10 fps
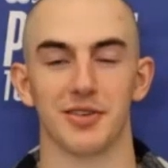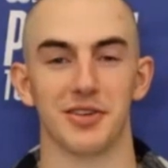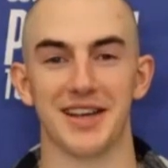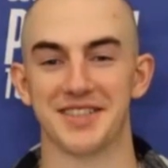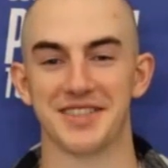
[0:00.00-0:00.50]

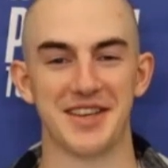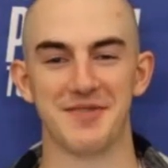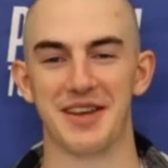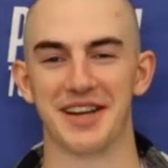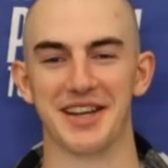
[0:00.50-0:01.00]
ass team,
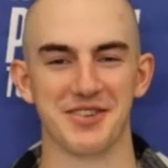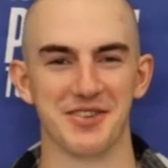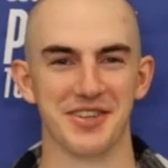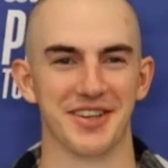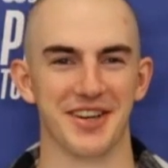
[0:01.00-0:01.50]
like I
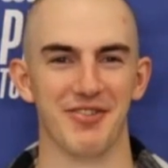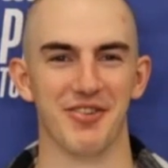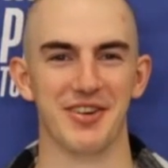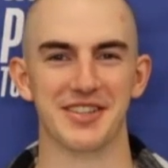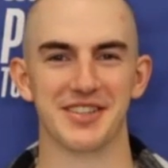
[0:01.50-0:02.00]
told you a couple
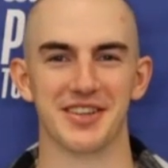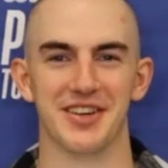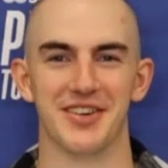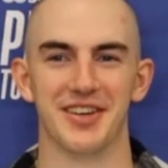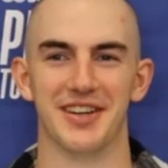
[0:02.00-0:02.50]
weeks
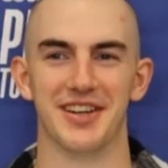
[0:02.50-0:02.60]
ago.